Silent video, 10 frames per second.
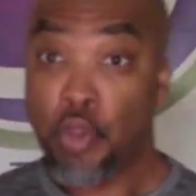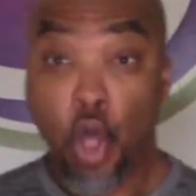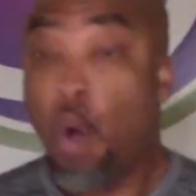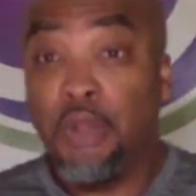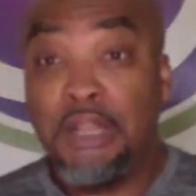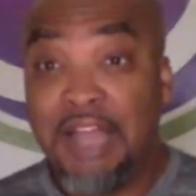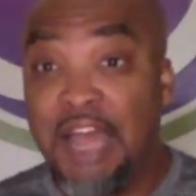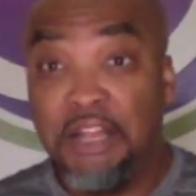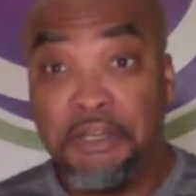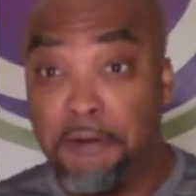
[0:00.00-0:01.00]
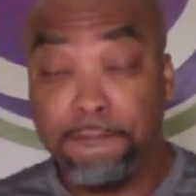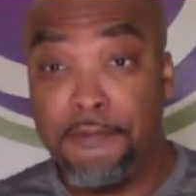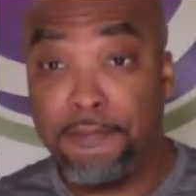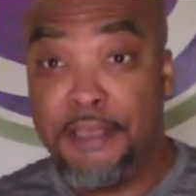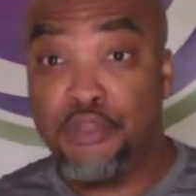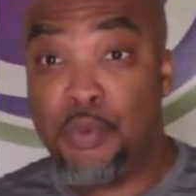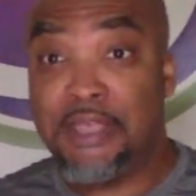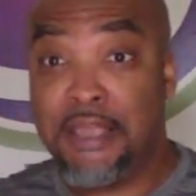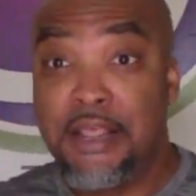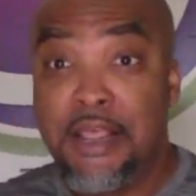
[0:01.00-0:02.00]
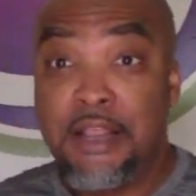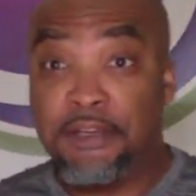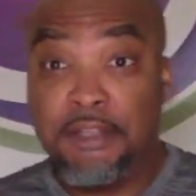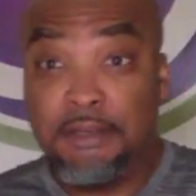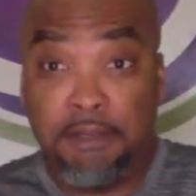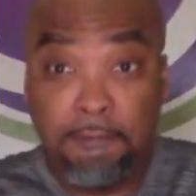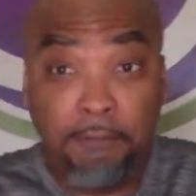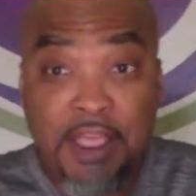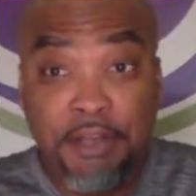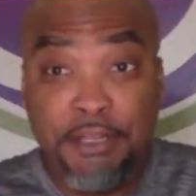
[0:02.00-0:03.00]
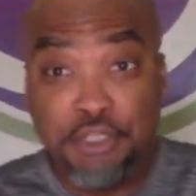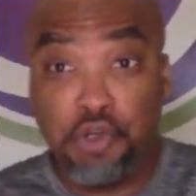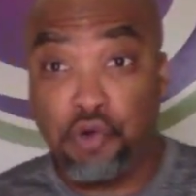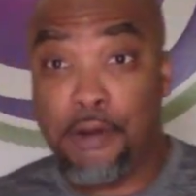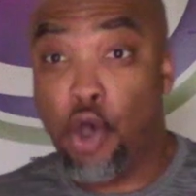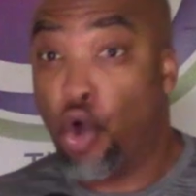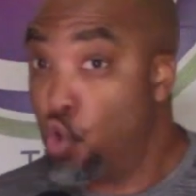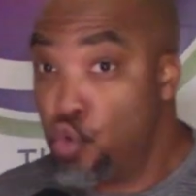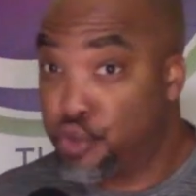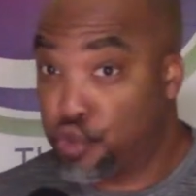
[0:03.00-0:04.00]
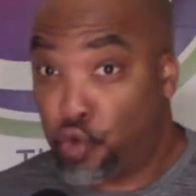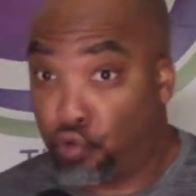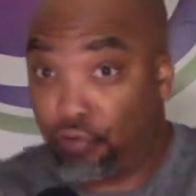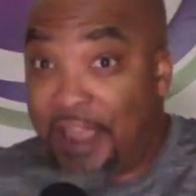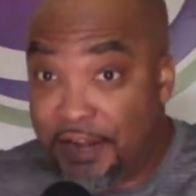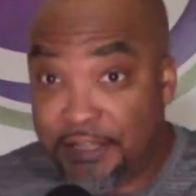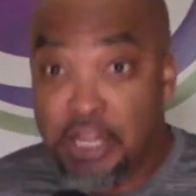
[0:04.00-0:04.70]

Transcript: on a lot of different things. We can differ and disagree on who's the greatest,